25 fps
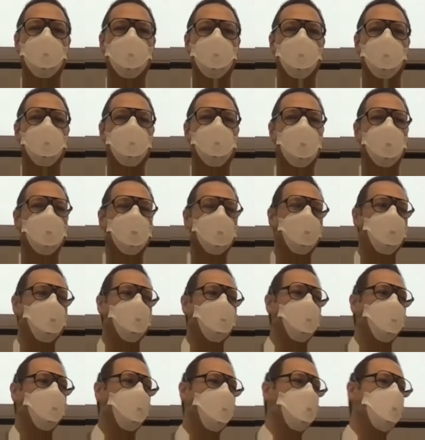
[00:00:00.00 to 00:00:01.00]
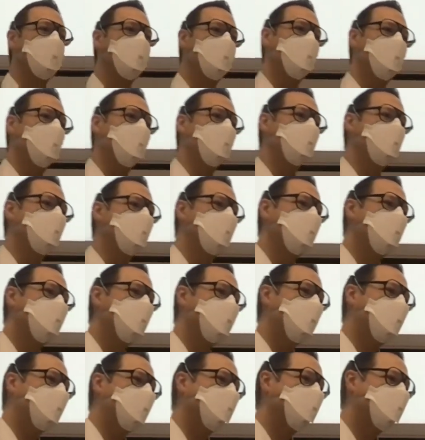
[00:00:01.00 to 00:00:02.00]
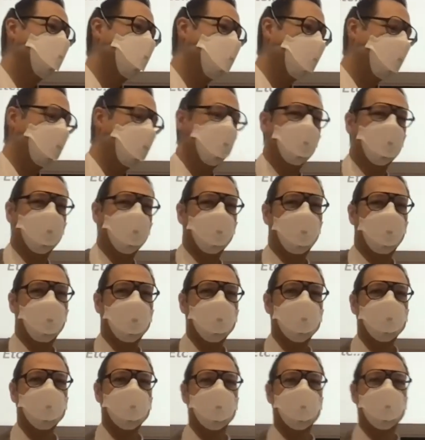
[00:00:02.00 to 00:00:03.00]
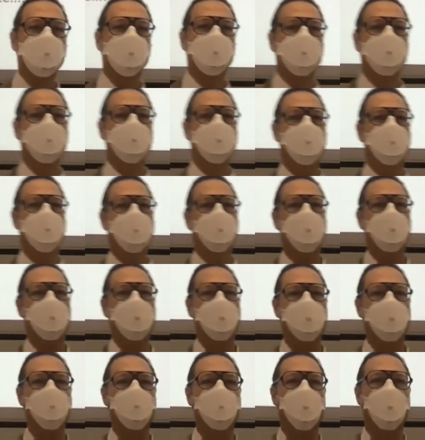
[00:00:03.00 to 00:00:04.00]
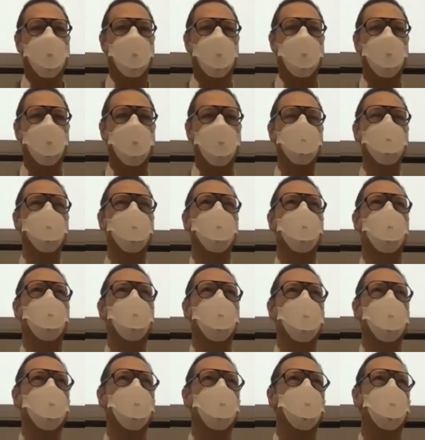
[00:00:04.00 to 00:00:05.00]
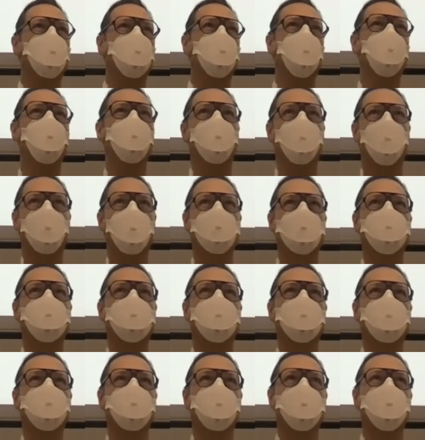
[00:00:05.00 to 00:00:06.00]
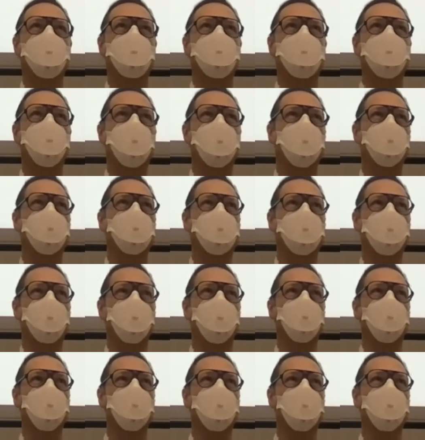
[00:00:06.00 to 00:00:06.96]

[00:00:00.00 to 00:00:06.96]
But if you think about our second class, how do you create contrast in a microscope?